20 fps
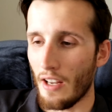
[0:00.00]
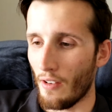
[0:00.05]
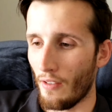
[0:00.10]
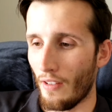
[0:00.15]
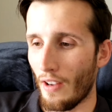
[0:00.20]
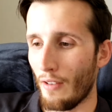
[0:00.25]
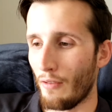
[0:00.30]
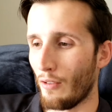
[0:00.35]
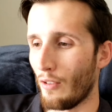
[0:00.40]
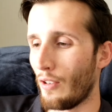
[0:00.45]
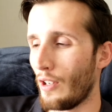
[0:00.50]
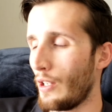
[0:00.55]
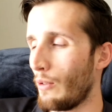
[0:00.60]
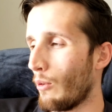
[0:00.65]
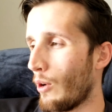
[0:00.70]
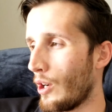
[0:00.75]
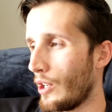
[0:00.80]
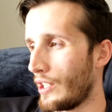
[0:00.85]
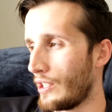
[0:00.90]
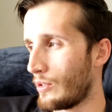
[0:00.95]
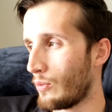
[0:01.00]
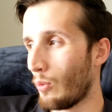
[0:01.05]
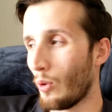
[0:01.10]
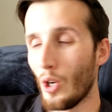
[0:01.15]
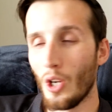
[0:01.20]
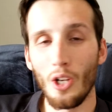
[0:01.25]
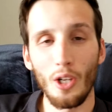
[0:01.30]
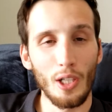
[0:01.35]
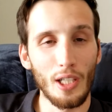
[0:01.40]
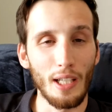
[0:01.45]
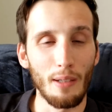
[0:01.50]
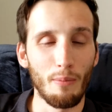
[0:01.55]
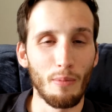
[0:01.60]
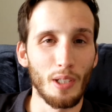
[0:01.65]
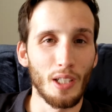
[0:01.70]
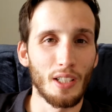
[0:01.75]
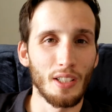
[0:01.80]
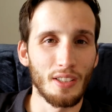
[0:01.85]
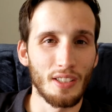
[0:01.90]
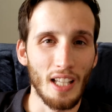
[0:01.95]
of everyone is working
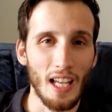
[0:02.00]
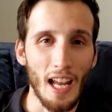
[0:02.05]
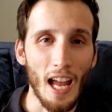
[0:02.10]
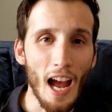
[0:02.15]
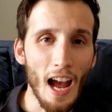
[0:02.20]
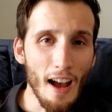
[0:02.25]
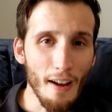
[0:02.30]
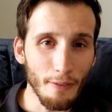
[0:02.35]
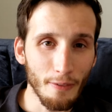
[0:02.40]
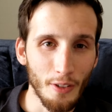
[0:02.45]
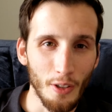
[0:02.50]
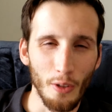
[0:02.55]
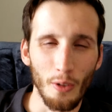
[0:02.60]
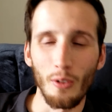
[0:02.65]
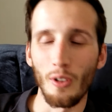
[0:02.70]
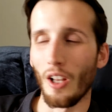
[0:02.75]
because they have to.